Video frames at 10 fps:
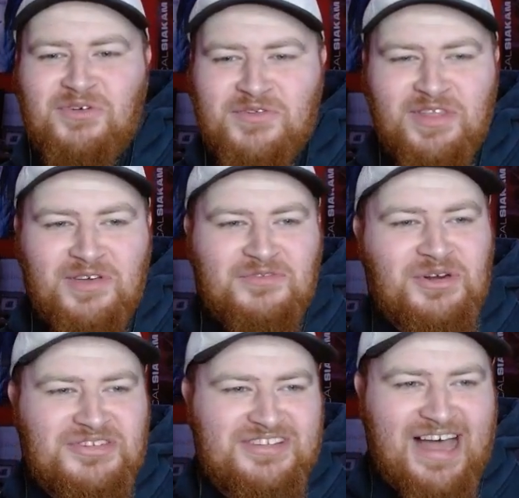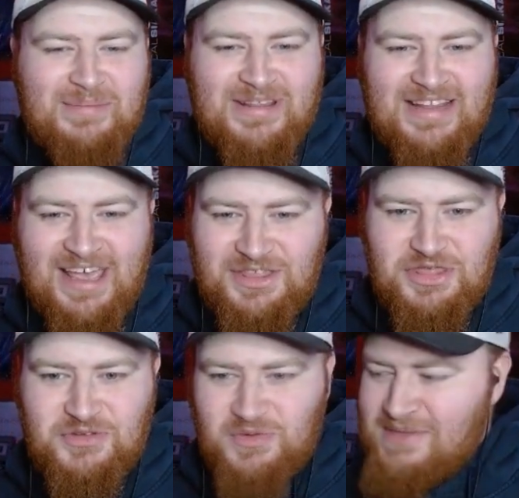for the first time in like
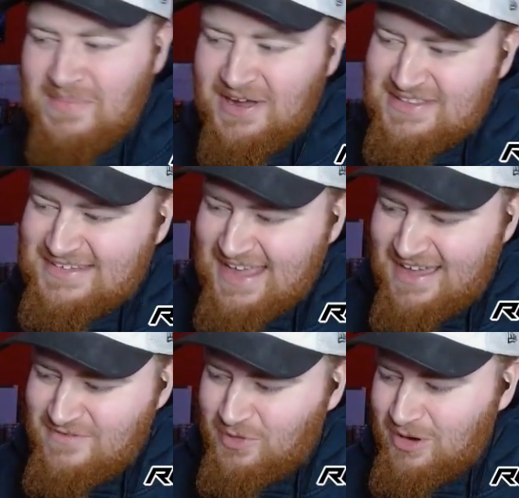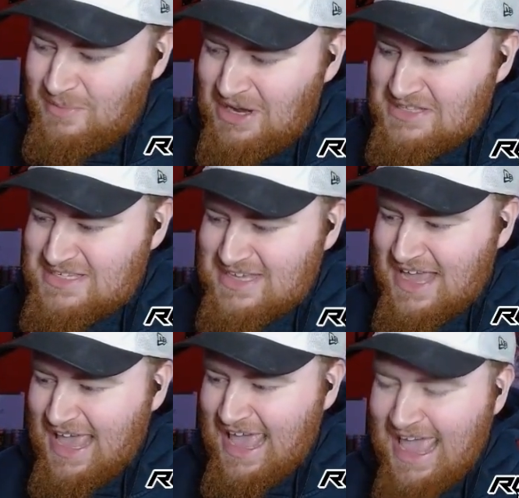3 months now, 4 months,
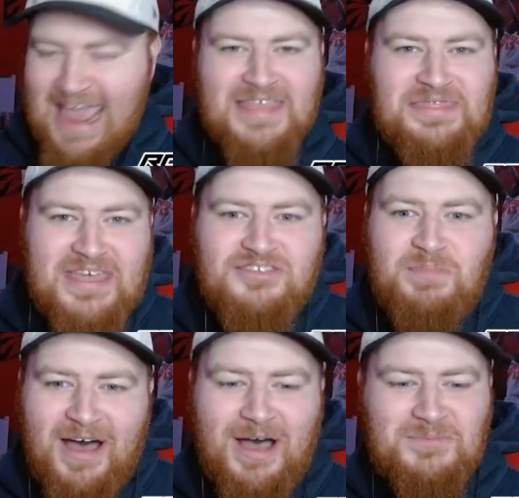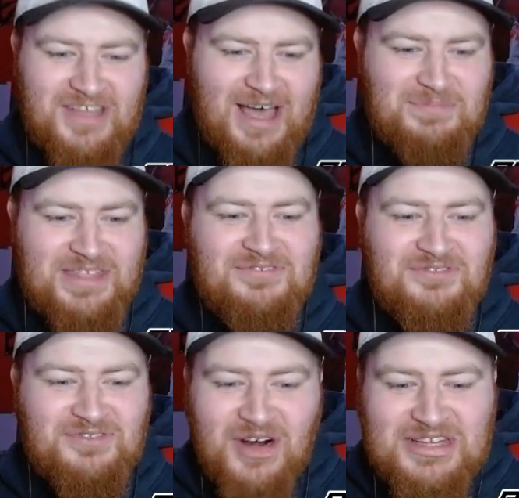and this pops up the
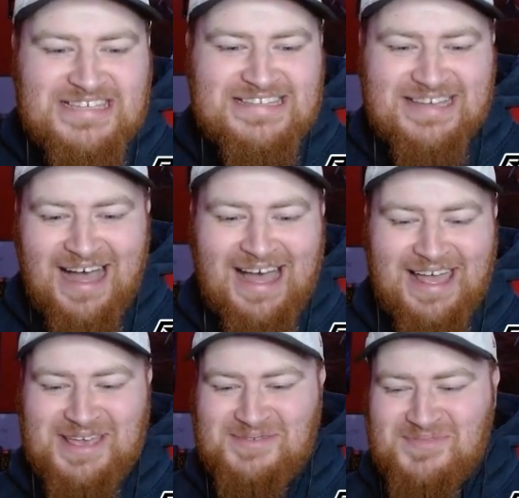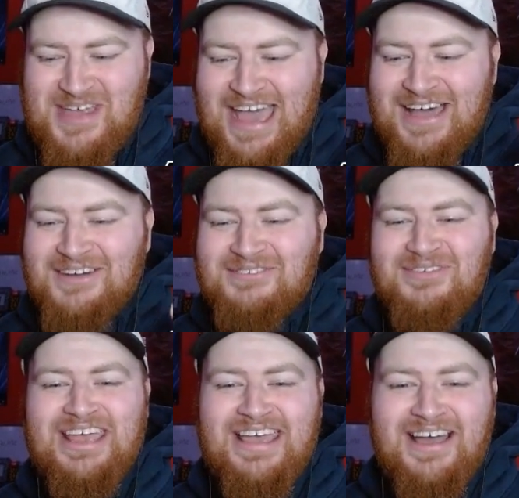first time
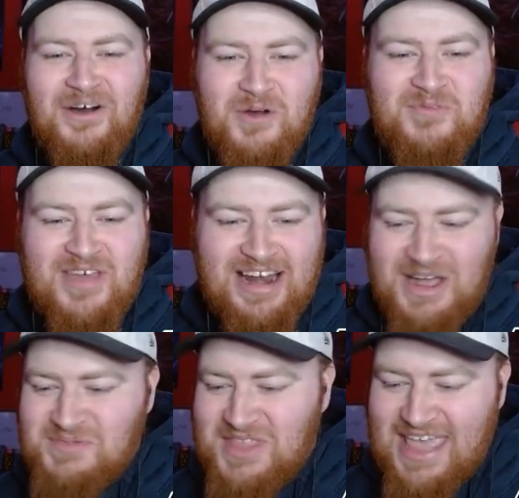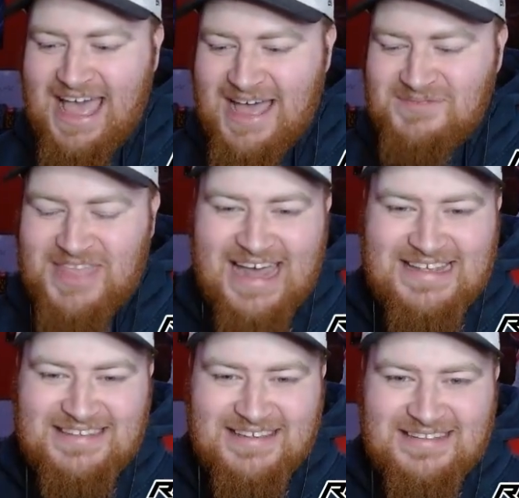we open up the app. That
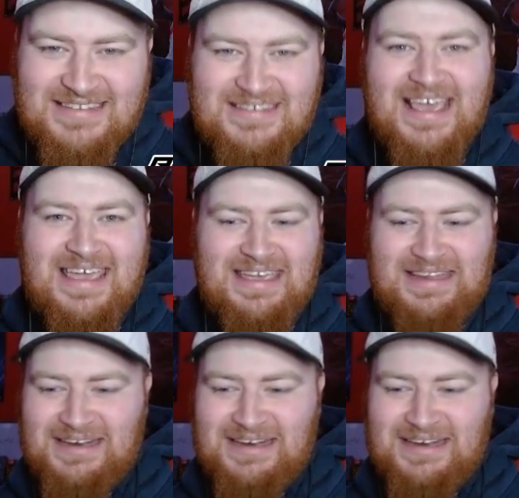is insane.